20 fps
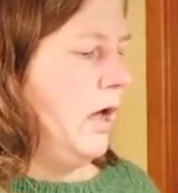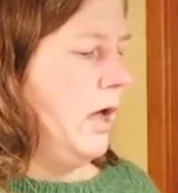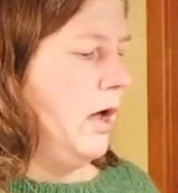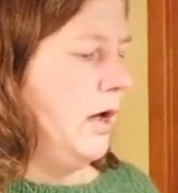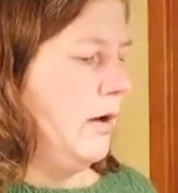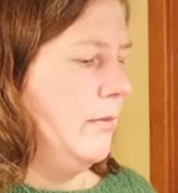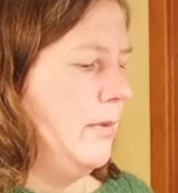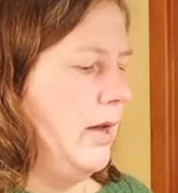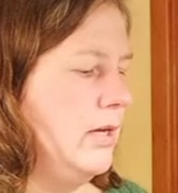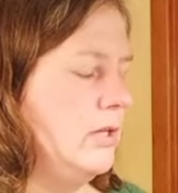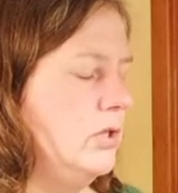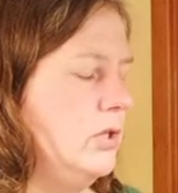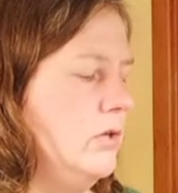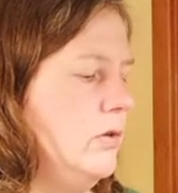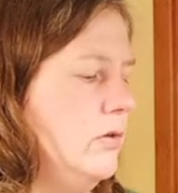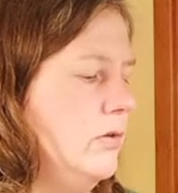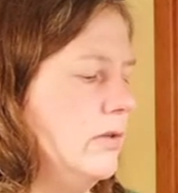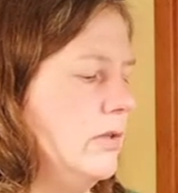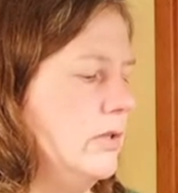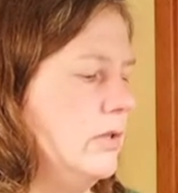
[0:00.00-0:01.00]
I do
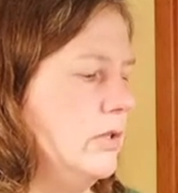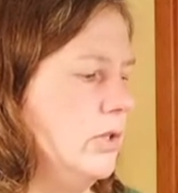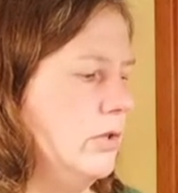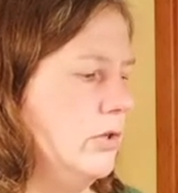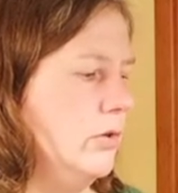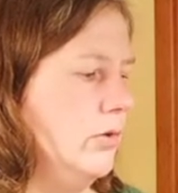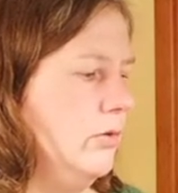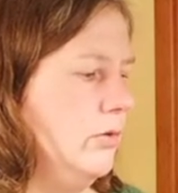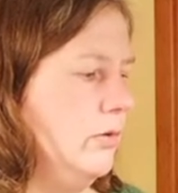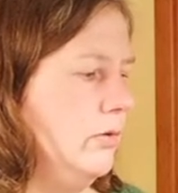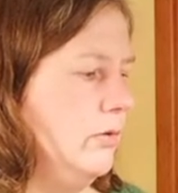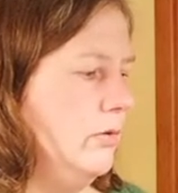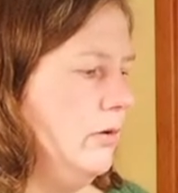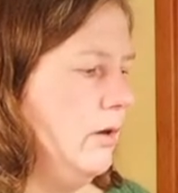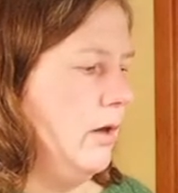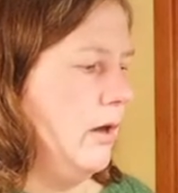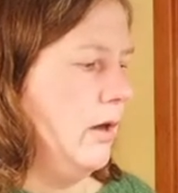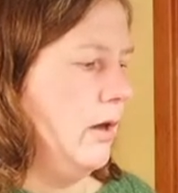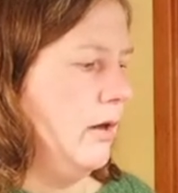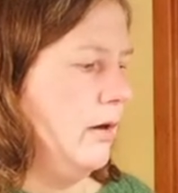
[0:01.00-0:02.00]
use a digital
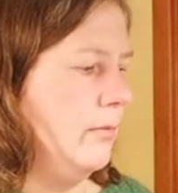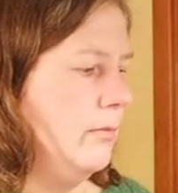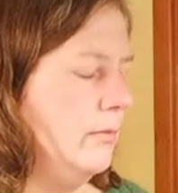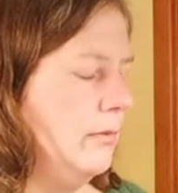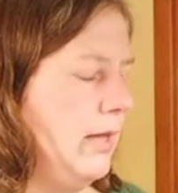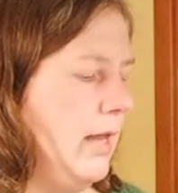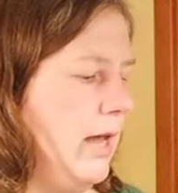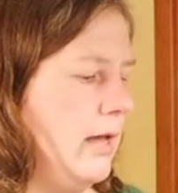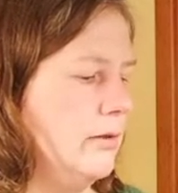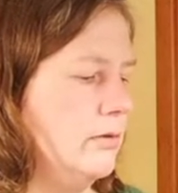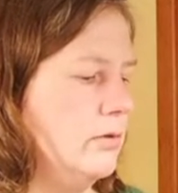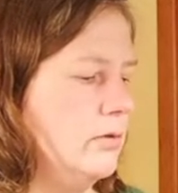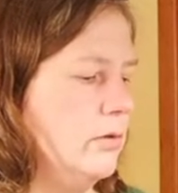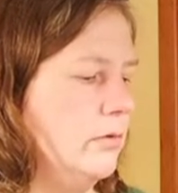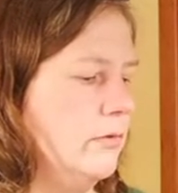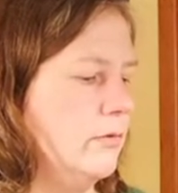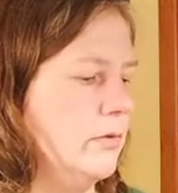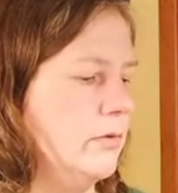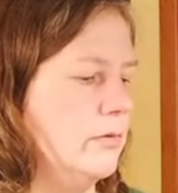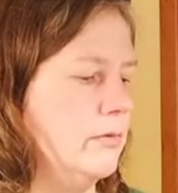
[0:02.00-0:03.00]

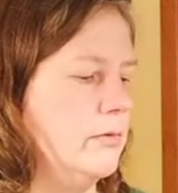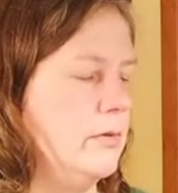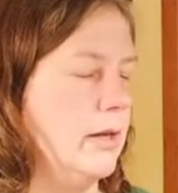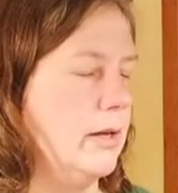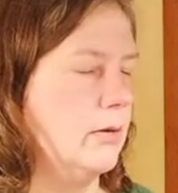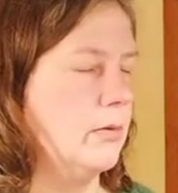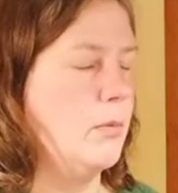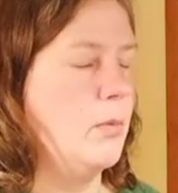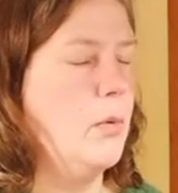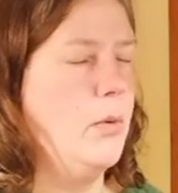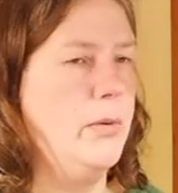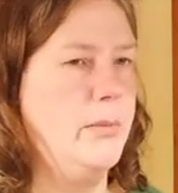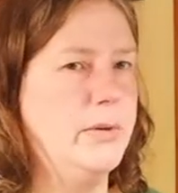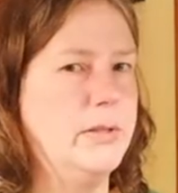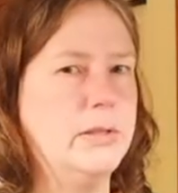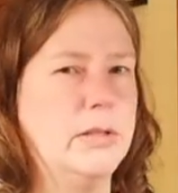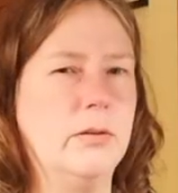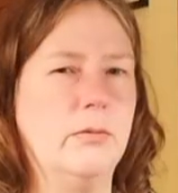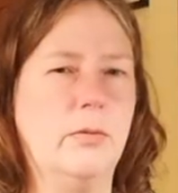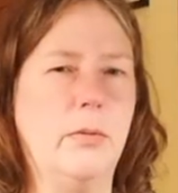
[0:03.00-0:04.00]
calendar for like
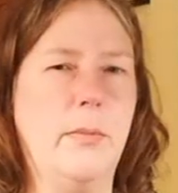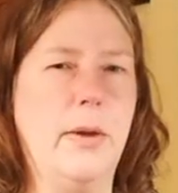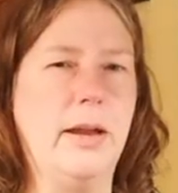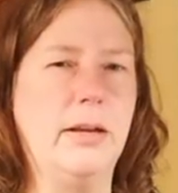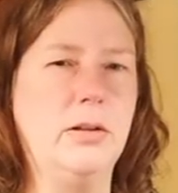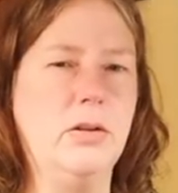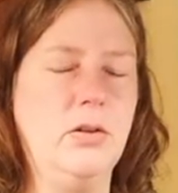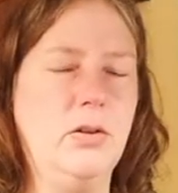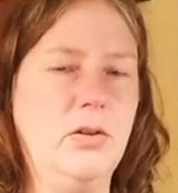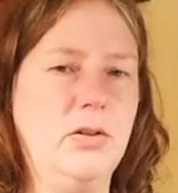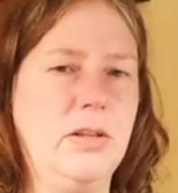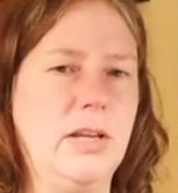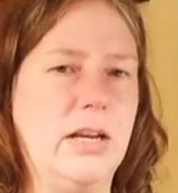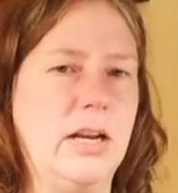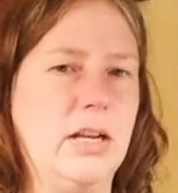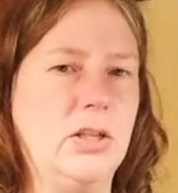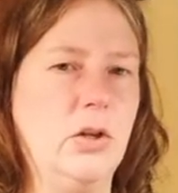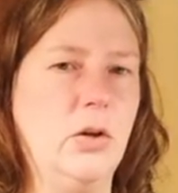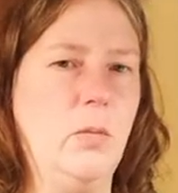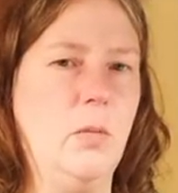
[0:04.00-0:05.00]
appointments and reminders, and
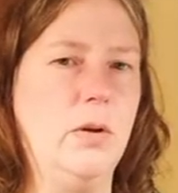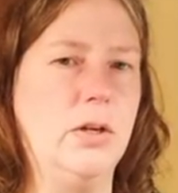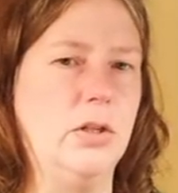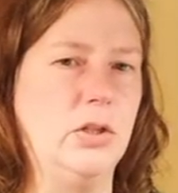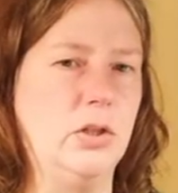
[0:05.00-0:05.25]
I don't want to